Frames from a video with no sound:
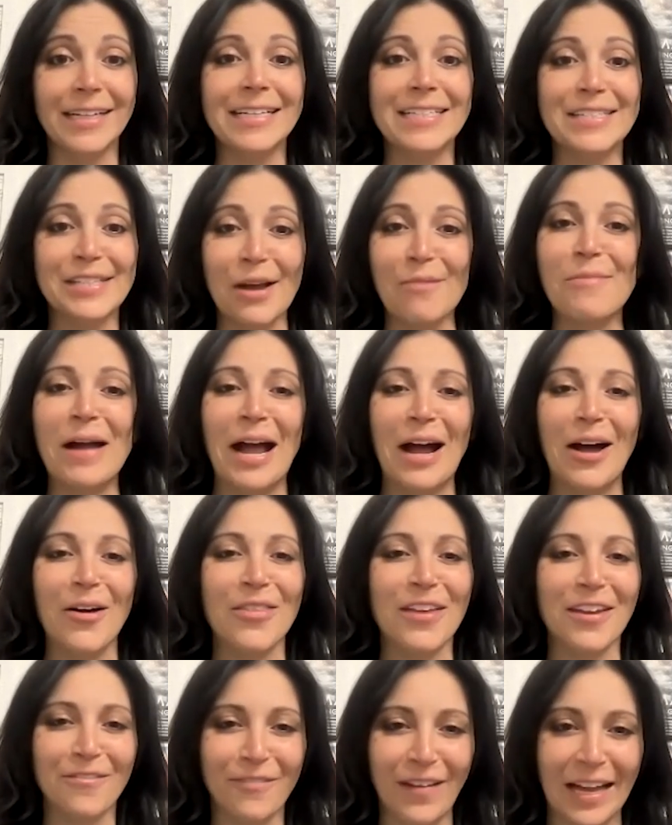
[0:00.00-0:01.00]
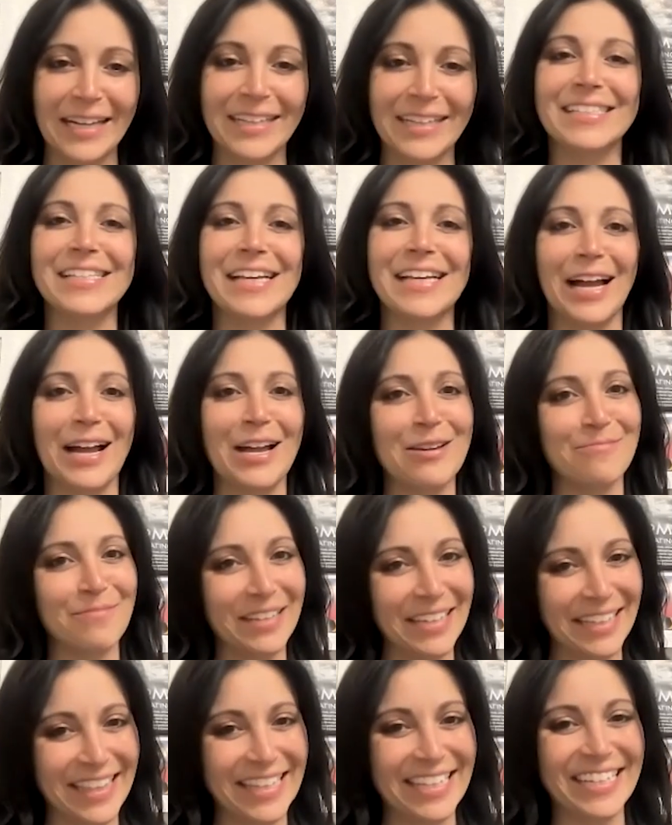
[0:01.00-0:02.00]
Somehow they find time
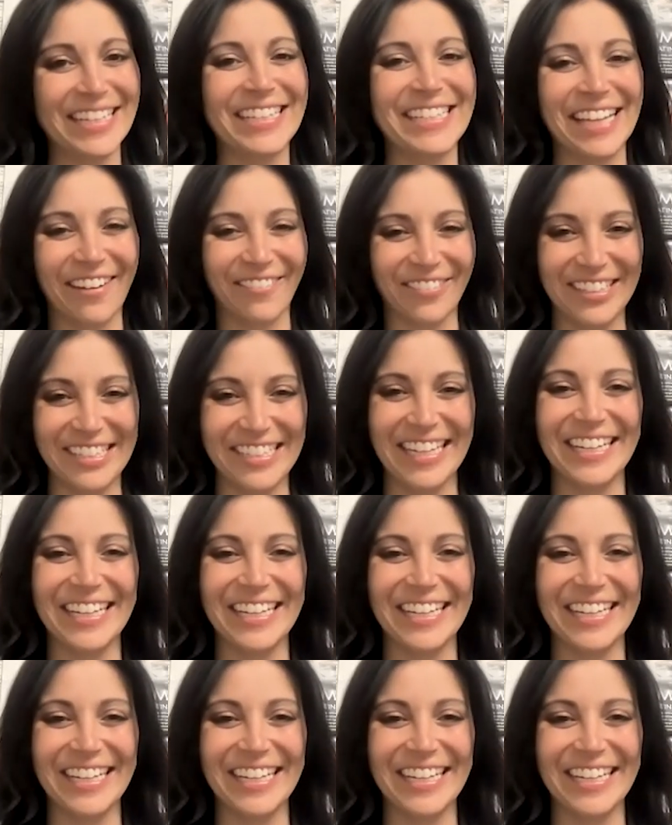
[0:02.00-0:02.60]
in the 7